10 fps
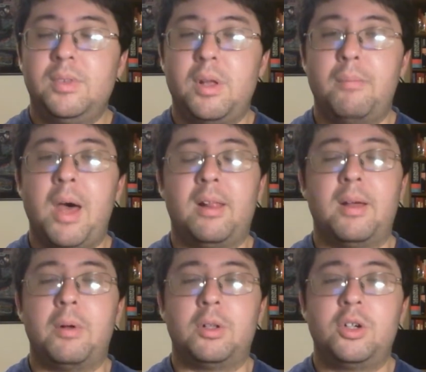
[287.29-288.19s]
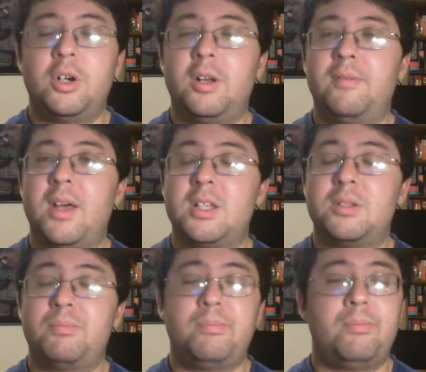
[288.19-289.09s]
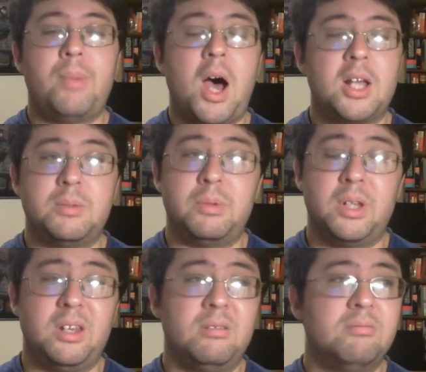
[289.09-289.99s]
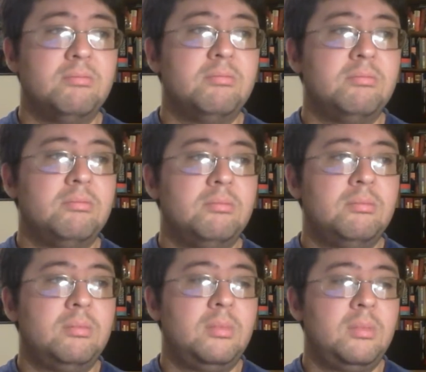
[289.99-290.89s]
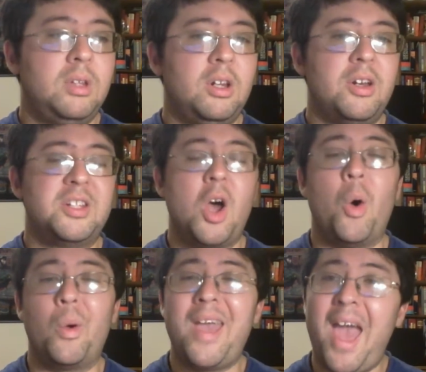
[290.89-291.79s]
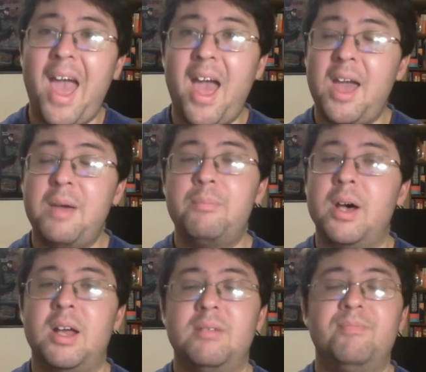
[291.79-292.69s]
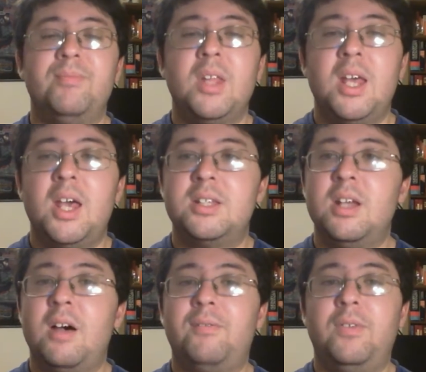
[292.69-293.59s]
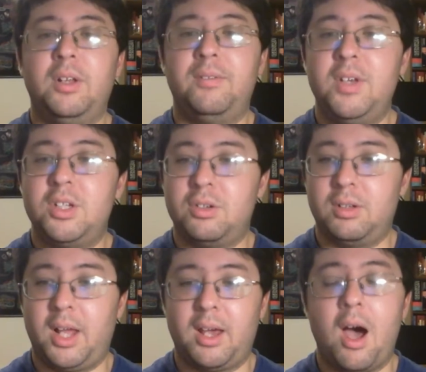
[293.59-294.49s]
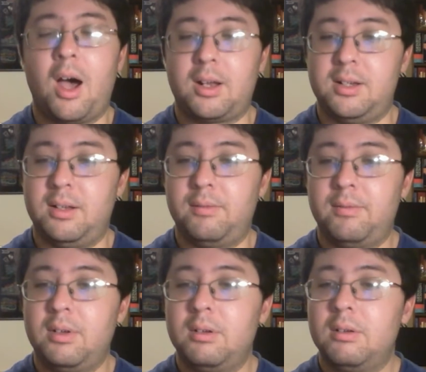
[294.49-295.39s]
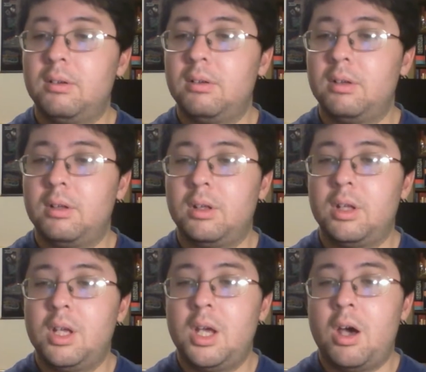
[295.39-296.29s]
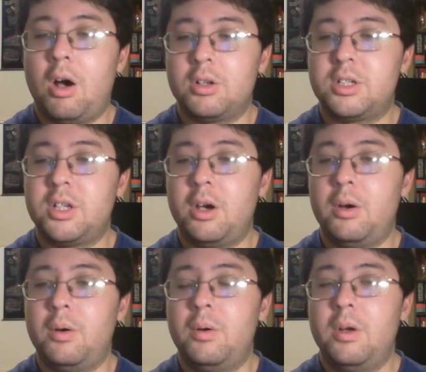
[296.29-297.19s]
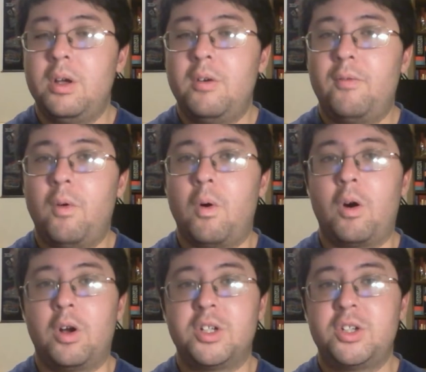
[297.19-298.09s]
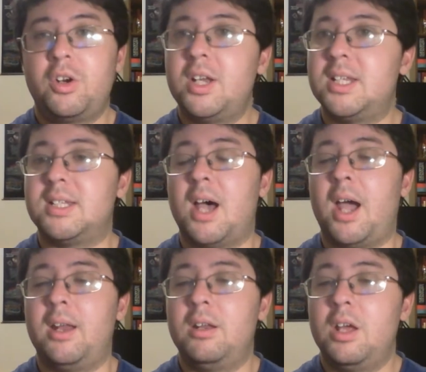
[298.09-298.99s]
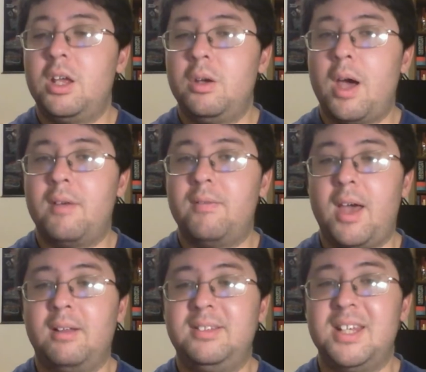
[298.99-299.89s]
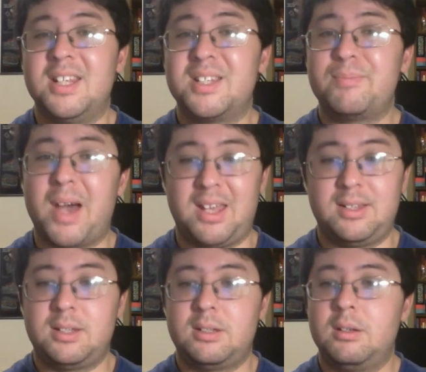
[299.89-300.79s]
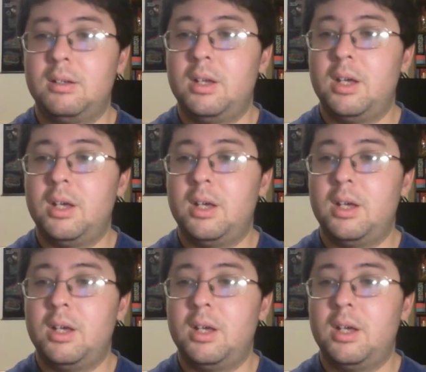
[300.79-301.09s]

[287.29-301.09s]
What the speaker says: MATLAB alternative that's possibly, it's okay, but it's not fully featured like Octave. Also, for circuit design, you have LTSpice.